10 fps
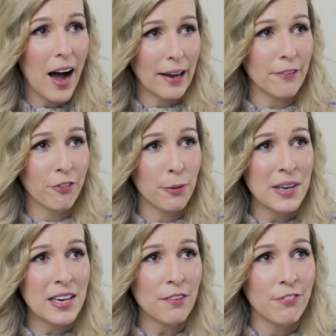it for
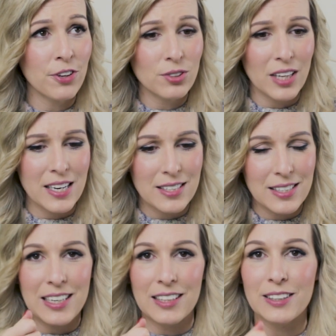me feels like
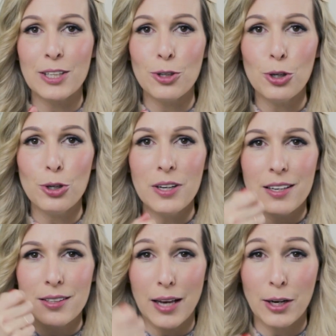a little
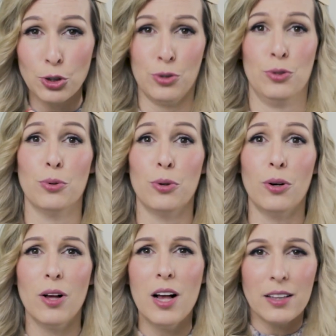suction
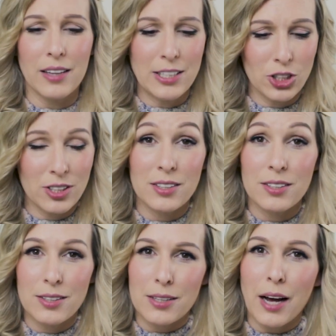tool, like just
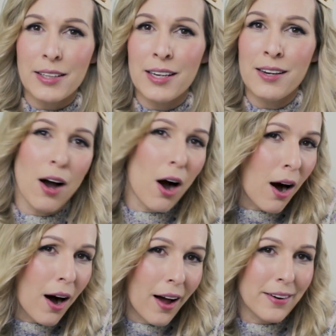sucking
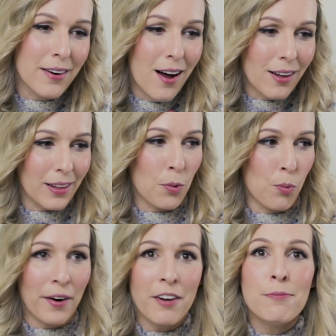on like
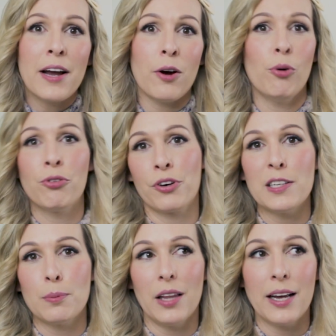one of my
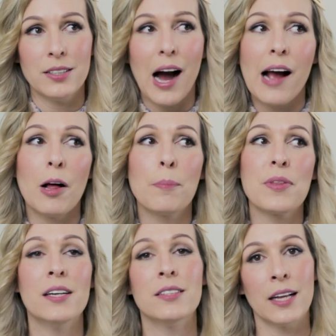ovaries, but like dial up
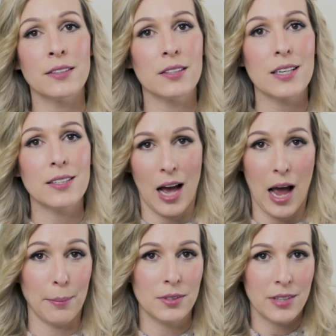the intensity
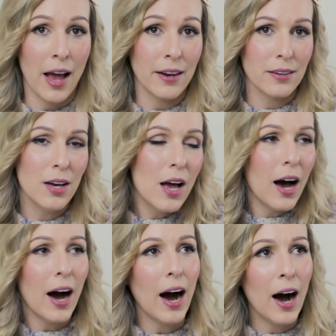times
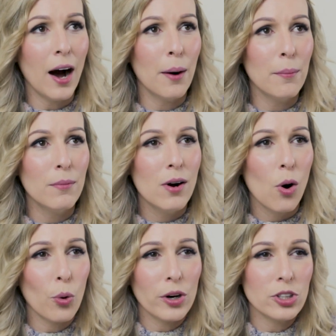10.
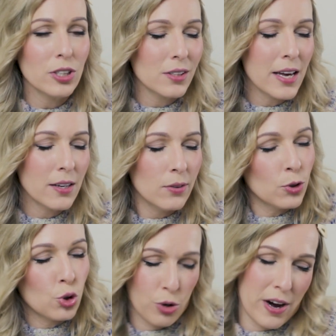Or just like
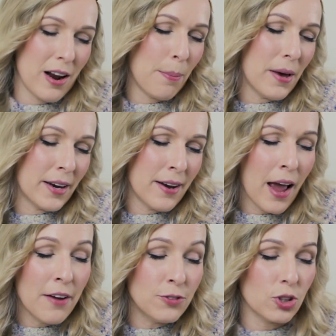straight up like a
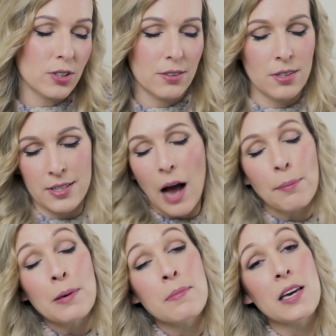knife, just
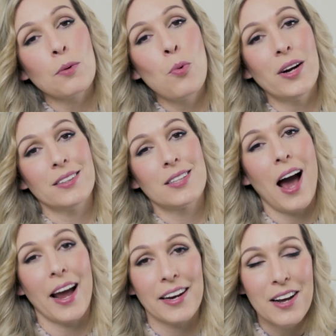stabbing me on one
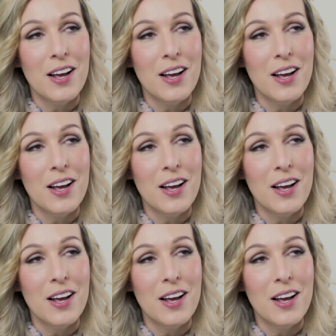side.